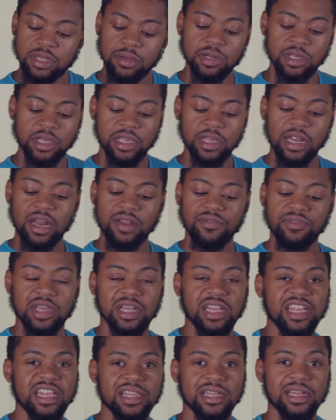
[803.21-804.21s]
able to get out of it
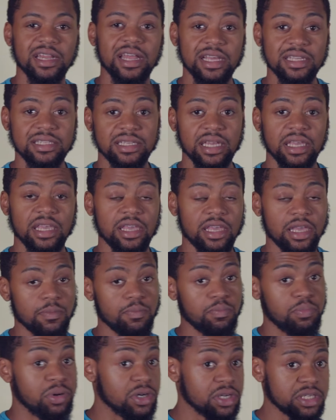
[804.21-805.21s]
clean at the last second.
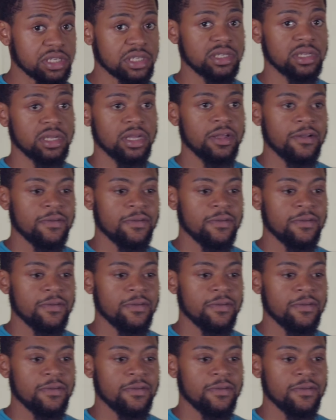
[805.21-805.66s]
It pushed.